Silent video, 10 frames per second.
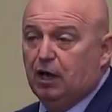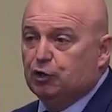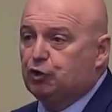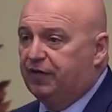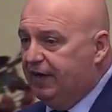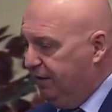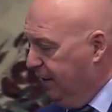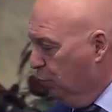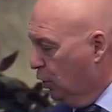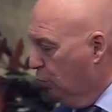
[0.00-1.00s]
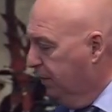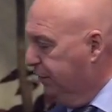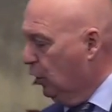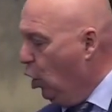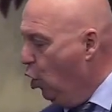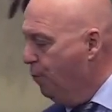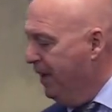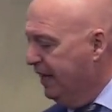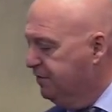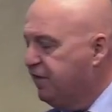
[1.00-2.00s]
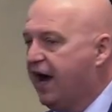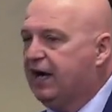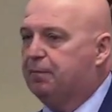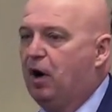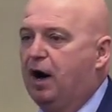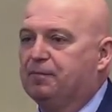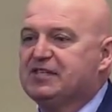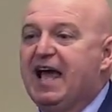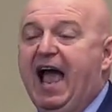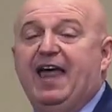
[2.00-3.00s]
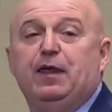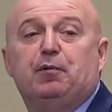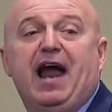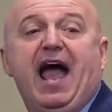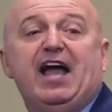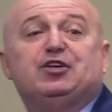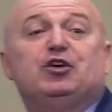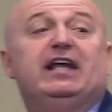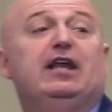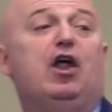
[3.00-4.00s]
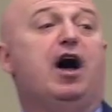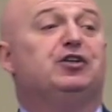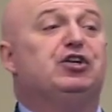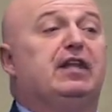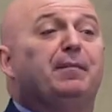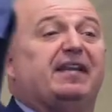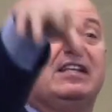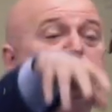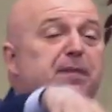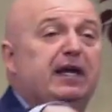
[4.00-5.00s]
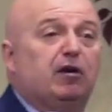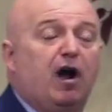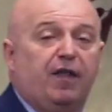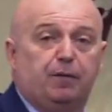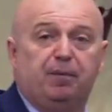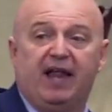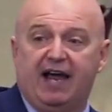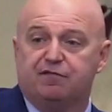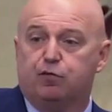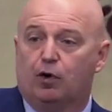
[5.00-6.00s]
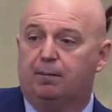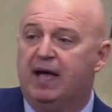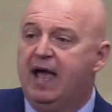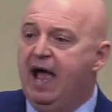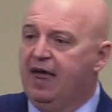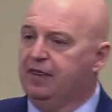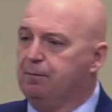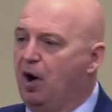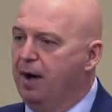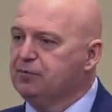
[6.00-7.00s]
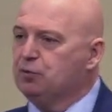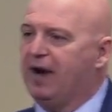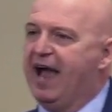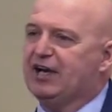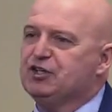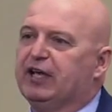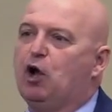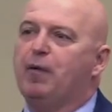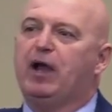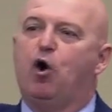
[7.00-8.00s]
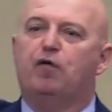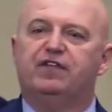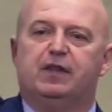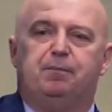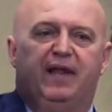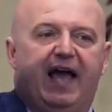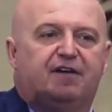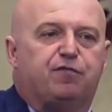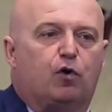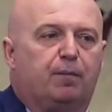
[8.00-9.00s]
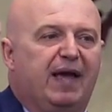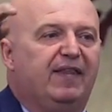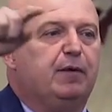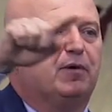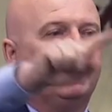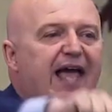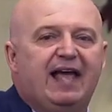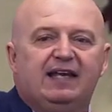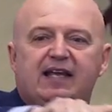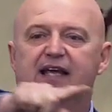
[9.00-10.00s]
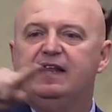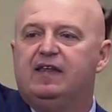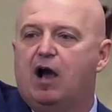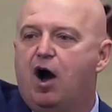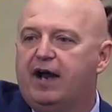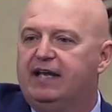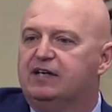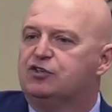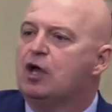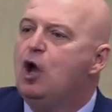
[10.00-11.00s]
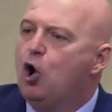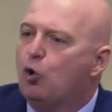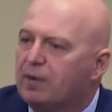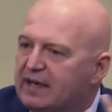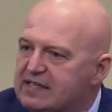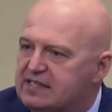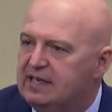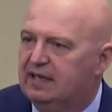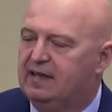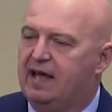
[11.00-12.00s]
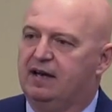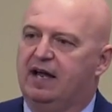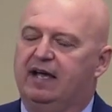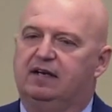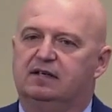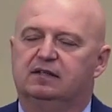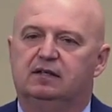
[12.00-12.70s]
So there they were with their homemade fire bombs, and they were actually launching them at the speaker on the platform. And the bombs were actually going over the platform, and they were landing in the audience who were listening that night.